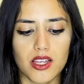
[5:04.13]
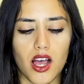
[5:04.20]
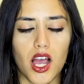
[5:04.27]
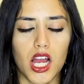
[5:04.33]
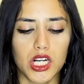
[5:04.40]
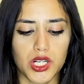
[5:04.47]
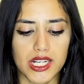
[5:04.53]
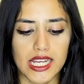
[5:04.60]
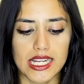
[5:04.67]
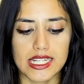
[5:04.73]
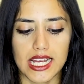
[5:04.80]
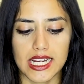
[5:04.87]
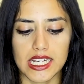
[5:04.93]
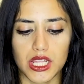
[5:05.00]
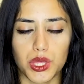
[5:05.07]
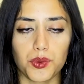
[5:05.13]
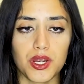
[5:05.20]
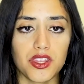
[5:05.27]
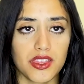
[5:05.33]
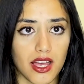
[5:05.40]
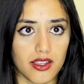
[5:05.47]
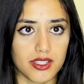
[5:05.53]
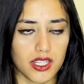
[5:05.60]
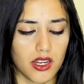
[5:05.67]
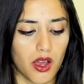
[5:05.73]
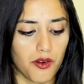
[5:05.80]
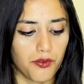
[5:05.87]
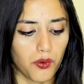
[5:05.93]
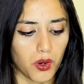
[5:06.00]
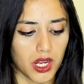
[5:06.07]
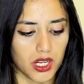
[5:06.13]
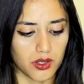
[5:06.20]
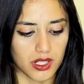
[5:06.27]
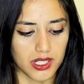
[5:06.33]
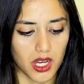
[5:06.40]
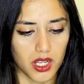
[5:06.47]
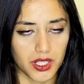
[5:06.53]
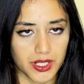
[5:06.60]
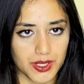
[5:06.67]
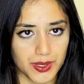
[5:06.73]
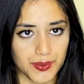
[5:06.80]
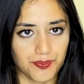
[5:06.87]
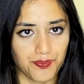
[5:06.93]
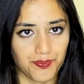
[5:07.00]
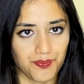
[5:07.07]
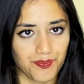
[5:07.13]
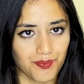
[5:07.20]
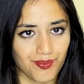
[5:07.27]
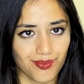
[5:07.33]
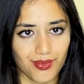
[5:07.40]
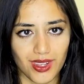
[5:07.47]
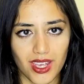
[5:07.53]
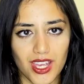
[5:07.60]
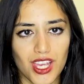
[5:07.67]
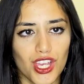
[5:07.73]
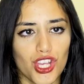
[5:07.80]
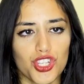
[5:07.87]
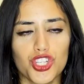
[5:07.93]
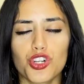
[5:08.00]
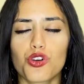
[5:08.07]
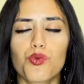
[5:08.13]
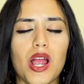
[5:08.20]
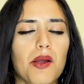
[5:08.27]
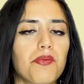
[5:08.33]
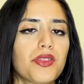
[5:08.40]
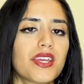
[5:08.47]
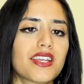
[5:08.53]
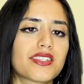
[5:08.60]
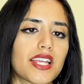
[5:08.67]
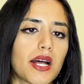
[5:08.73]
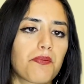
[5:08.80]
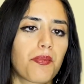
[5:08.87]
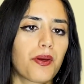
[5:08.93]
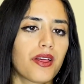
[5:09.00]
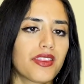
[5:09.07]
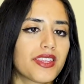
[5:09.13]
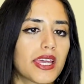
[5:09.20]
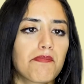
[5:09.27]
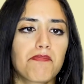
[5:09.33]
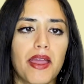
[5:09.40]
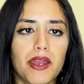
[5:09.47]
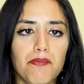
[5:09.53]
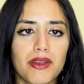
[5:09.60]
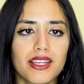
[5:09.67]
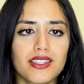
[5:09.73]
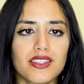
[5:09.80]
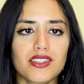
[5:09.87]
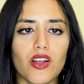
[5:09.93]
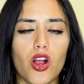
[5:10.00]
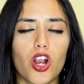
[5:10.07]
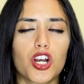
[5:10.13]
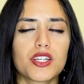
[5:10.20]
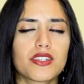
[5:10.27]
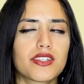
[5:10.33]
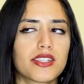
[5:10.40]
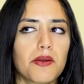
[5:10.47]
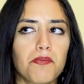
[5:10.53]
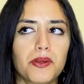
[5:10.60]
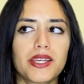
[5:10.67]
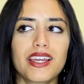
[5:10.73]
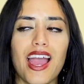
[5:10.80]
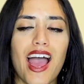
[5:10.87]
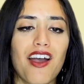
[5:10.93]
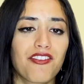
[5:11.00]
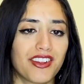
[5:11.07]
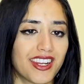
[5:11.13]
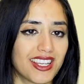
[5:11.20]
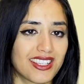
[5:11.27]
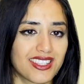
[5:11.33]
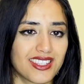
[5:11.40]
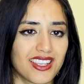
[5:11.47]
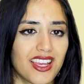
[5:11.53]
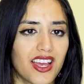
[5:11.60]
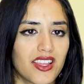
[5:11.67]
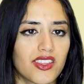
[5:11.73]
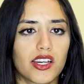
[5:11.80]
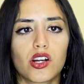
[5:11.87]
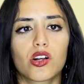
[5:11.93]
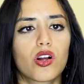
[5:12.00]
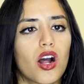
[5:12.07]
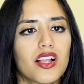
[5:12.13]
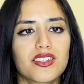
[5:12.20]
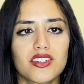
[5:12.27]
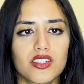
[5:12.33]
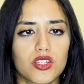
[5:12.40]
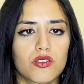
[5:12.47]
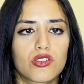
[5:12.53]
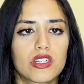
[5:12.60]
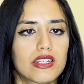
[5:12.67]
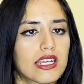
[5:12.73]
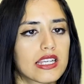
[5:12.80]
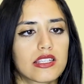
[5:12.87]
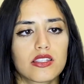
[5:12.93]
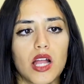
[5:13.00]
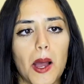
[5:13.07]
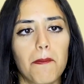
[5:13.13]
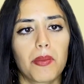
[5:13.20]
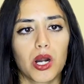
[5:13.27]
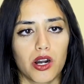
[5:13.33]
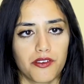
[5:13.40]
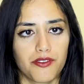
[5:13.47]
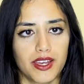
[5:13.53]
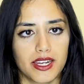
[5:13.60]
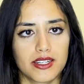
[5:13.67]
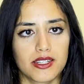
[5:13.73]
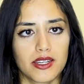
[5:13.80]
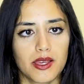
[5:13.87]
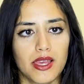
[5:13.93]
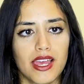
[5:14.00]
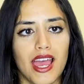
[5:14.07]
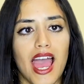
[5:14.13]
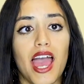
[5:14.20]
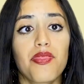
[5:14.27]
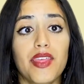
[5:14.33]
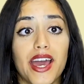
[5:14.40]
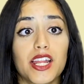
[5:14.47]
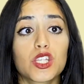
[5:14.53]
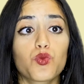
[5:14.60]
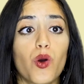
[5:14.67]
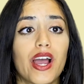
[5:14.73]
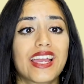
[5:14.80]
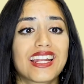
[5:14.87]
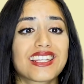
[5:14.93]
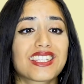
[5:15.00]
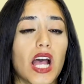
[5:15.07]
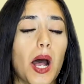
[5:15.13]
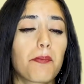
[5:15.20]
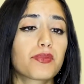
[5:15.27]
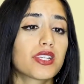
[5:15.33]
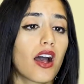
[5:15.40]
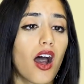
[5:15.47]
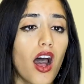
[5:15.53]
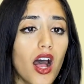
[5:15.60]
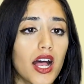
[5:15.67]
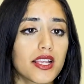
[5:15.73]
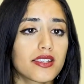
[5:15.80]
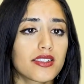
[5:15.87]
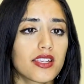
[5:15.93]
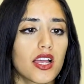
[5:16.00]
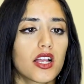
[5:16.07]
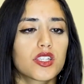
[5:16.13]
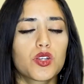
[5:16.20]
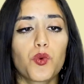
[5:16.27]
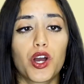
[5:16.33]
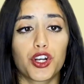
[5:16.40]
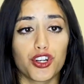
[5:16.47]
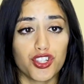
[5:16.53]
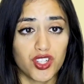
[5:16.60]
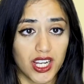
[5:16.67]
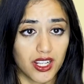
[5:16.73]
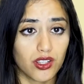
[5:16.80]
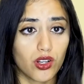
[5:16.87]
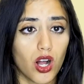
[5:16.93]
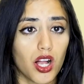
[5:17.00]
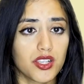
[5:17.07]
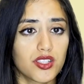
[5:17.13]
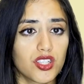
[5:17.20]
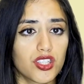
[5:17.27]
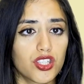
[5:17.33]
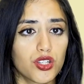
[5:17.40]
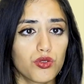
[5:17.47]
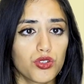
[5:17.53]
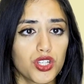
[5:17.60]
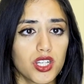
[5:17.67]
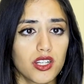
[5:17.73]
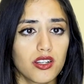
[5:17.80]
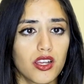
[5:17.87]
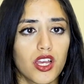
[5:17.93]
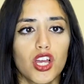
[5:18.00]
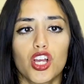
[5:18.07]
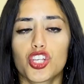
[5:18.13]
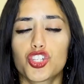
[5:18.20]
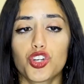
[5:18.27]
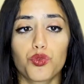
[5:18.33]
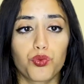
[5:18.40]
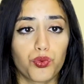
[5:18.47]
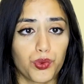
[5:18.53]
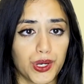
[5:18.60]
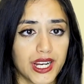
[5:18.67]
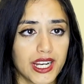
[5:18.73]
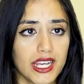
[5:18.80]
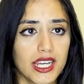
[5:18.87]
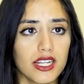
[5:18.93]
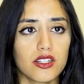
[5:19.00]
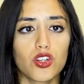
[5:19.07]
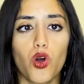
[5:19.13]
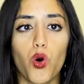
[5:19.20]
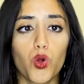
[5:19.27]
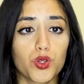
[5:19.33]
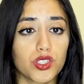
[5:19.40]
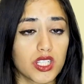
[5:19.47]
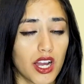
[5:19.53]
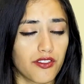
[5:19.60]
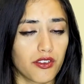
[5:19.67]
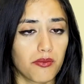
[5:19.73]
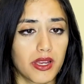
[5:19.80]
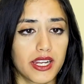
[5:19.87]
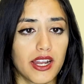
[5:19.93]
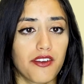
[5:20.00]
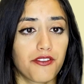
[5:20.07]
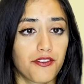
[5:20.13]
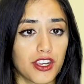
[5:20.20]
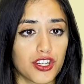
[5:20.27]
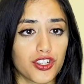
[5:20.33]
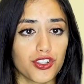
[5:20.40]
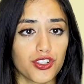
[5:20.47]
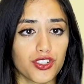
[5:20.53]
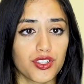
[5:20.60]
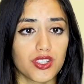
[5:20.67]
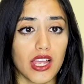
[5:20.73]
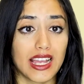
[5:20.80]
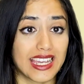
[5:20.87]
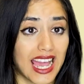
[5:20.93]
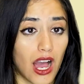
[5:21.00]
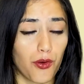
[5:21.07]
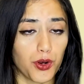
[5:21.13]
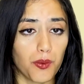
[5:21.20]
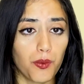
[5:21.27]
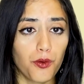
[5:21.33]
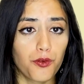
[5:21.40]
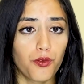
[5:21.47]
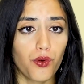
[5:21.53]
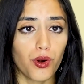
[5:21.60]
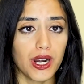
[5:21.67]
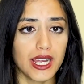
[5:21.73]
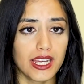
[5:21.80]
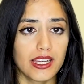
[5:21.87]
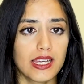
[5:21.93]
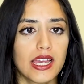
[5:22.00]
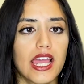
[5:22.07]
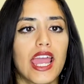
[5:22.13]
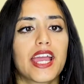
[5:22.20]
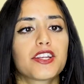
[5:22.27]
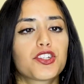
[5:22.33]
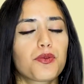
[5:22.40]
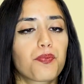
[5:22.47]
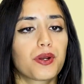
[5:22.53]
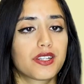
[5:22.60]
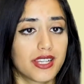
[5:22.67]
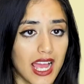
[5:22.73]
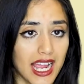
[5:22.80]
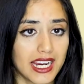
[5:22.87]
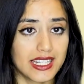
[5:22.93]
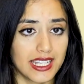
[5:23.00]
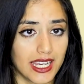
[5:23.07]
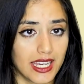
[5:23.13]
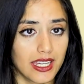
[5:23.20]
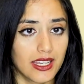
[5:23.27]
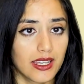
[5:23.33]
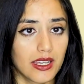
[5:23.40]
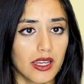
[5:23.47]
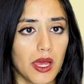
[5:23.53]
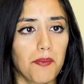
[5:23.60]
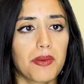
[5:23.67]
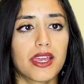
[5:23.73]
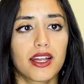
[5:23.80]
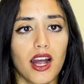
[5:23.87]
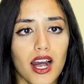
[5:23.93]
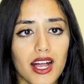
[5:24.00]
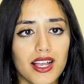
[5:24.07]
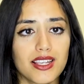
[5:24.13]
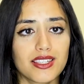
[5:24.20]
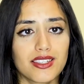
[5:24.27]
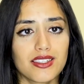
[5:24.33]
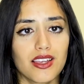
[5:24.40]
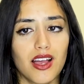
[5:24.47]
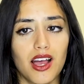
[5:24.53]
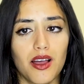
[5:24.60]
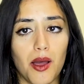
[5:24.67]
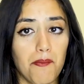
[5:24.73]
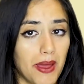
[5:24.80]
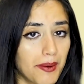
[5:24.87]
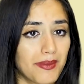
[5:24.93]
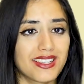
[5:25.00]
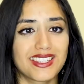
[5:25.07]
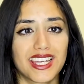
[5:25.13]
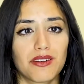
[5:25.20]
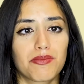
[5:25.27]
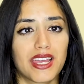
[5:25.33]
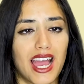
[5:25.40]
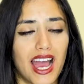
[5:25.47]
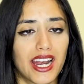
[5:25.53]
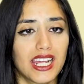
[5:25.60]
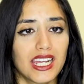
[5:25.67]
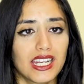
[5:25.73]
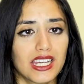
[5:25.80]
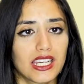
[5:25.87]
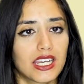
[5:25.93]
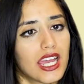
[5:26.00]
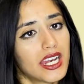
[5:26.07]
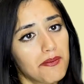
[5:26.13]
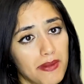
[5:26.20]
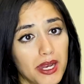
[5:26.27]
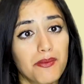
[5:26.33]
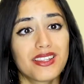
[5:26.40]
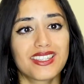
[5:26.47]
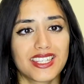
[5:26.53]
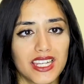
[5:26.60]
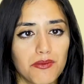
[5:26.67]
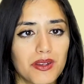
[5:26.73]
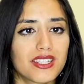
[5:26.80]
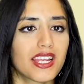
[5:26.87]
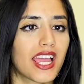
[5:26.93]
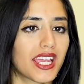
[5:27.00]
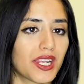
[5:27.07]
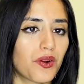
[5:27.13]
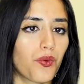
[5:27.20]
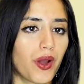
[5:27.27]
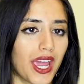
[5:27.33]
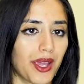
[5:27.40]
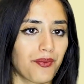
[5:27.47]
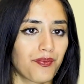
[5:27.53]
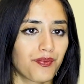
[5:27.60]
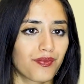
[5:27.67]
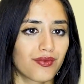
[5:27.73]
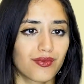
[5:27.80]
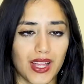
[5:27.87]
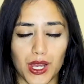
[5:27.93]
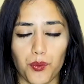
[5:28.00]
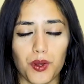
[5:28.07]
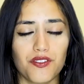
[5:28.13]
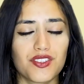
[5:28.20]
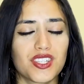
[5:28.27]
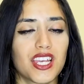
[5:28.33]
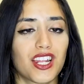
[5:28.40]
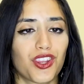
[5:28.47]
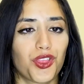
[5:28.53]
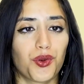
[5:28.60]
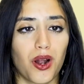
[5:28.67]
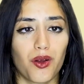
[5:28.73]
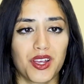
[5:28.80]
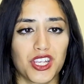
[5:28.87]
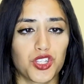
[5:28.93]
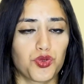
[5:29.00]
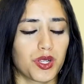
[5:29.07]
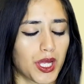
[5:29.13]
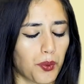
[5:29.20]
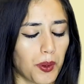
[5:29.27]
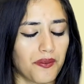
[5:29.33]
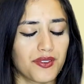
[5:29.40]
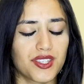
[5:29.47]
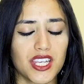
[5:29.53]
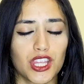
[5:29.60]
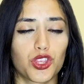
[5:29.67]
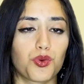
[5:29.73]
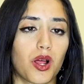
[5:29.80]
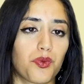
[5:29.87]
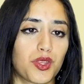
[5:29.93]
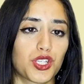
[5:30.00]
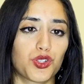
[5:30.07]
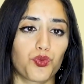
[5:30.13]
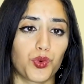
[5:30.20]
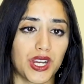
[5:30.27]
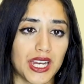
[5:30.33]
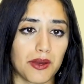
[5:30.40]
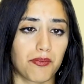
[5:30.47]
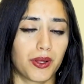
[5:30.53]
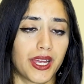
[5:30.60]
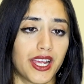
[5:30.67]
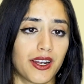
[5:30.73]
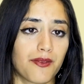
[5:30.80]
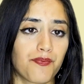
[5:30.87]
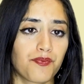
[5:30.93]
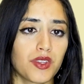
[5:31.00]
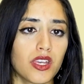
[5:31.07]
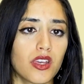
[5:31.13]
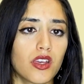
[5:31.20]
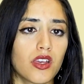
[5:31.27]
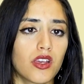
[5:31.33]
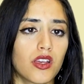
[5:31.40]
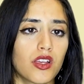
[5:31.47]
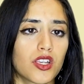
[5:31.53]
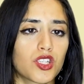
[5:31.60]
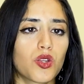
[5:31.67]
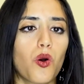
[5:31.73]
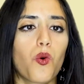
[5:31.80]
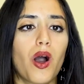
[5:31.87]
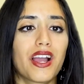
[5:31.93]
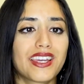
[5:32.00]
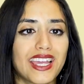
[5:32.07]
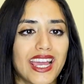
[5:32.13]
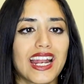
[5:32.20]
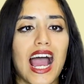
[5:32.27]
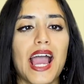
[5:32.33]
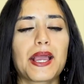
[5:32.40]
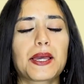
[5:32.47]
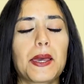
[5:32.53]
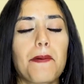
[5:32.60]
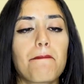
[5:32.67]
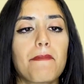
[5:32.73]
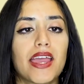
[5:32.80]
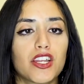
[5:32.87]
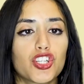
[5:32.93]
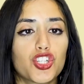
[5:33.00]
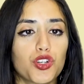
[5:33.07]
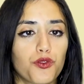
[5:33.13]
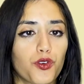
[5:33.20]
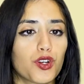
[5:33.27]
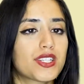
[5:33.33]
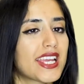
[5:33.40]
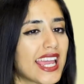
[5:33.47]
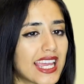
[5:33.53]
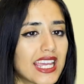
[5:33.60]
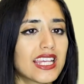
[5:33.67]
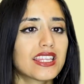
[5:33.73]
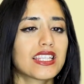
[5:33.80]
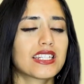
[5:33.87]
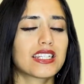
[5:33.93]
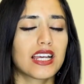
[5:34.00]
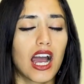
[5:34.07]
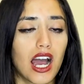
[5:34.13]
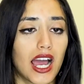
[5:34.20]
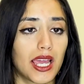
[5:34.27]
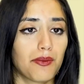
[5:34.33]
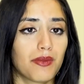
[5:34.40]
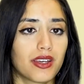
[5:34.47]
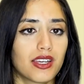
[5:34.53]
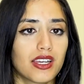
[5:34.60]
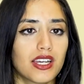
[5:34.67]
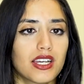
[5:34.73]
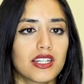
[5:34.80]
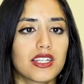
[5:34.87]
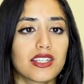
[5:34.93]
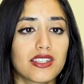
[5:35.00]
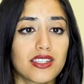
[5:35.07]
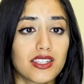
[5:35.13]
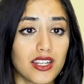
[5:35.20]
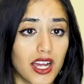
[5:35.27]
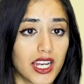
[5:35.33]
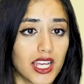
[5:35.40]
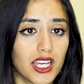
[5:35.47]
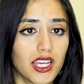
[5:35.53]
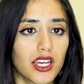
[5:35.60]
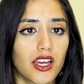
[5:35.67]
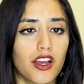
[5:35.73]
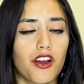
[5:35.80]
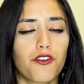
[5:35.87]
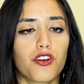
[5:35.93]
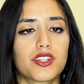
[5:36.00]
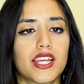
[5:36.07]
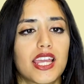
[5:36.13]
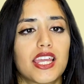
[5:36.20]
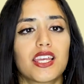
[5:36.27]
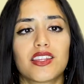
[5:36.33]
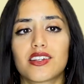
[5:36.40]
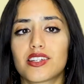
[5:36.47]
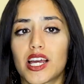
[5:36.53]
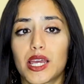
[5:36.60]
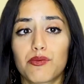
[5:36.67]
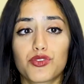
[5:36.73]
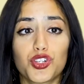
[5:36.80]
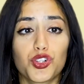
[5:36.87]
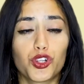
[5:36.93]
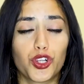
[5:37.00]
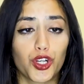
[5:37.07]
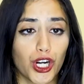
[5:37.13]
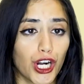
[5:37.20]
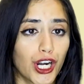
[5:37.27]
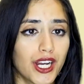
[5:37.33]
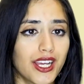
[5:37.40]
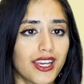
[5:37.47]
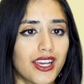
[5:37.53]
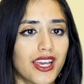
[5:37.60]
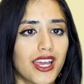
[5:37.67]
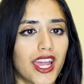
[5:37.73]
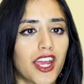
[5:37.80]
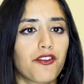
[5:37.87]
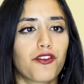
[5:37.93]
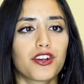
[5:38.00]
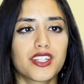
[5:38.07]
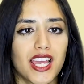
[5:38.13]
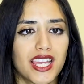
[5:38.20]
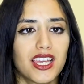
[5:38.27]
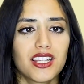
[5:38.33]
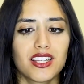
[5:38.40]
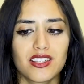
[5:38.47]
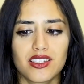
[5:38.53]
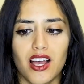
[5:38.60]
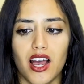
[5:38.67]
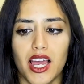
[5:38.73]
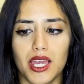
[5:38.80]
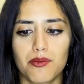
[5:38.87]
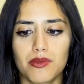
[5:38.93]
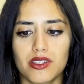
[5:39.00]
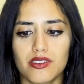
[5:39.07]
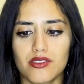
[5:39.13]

$193,400. So to wrap things up, the amendments are simply evidence that our Constitution is not perfect. And that is why it is up to us to understand the Constitution, to read it, to hold government officials accountable for it, and to protect it, because amendments can be added and amendments can be taken away, like we've seen throughout history, like we've seen throughout this reading plan. So again, I commend you for taking the time to study, for taking the time to learn, and for taking the time